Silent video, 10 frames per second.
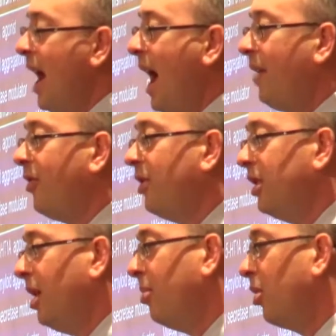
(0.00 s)
half of the
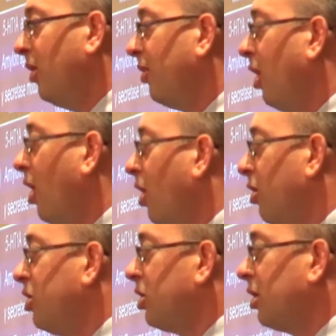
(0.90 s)
number of
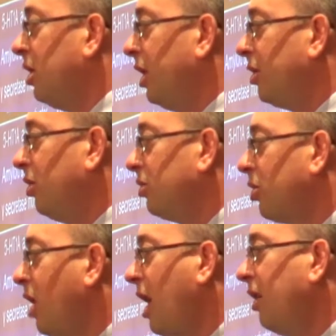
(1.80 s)
large clinical
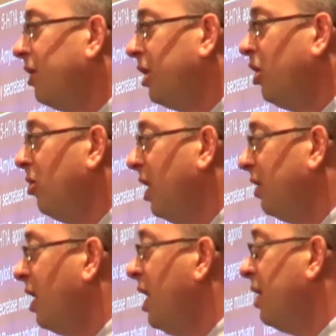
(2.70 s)
trials in
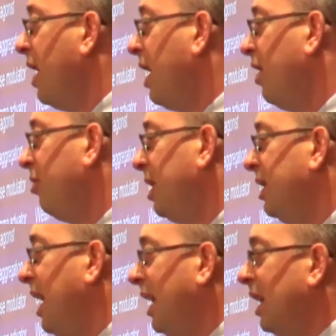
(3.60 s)
humans that have
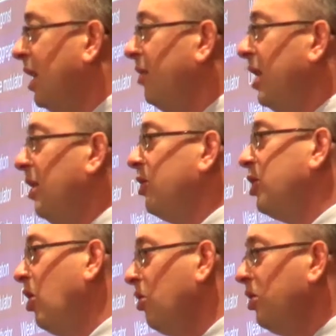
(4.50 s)
been negative, that have
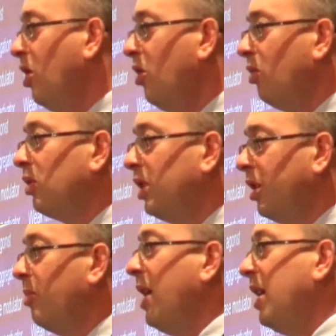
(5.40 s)
shown no
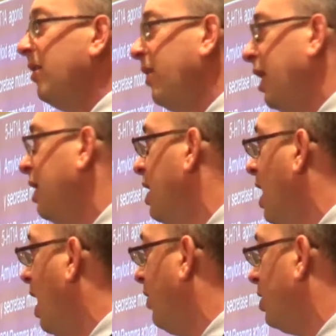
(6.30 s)
clear benefit
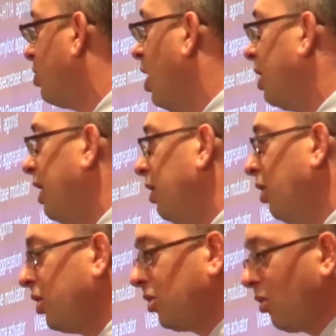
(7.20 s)
of a drug that
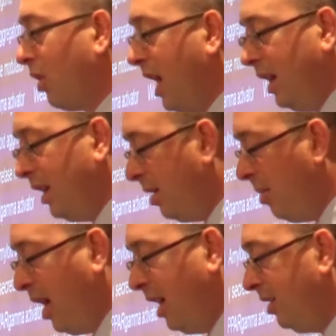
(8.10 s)
looked great
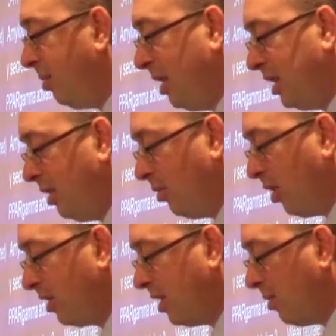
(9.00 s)
in mice but didn't
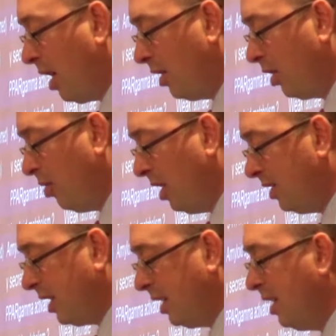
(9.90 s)
work so well in
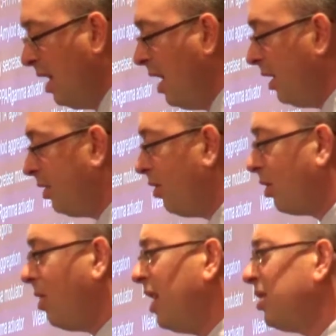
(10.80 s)
humans. And so
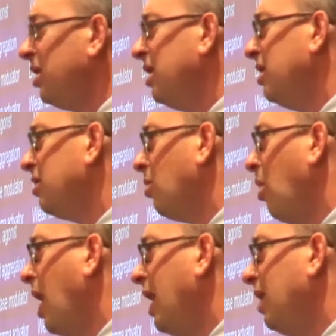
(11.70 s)
the question is,
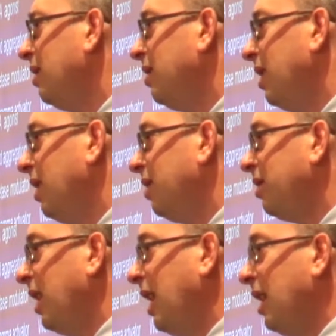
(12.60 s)
why is
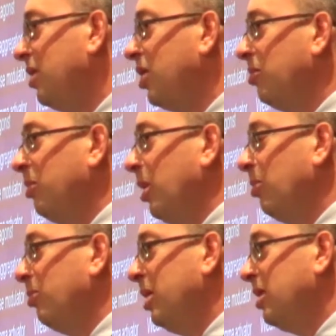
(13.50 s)
this? And should we
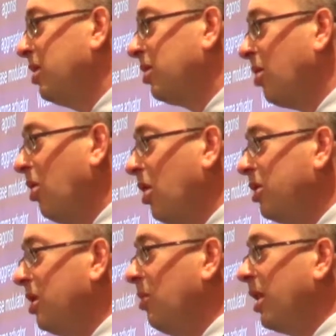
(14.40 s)
be
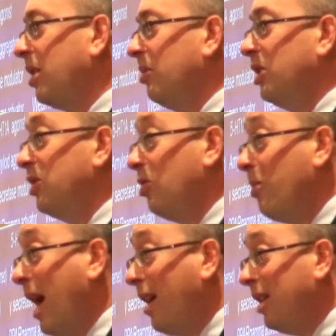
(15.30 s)
discouraged and what can we do
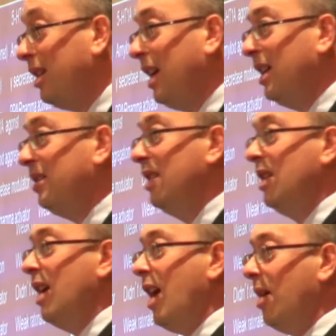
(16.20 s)
about it? And
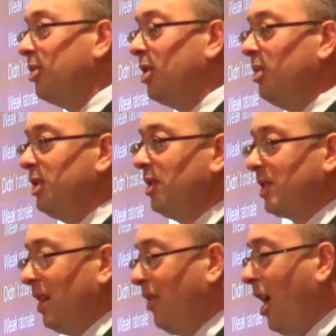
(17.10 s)
um, should we
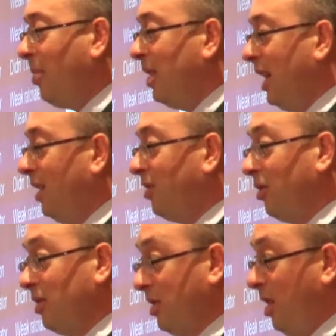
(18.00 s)
just give up? And the
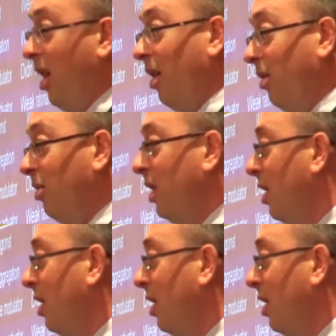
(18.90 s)
answer is no.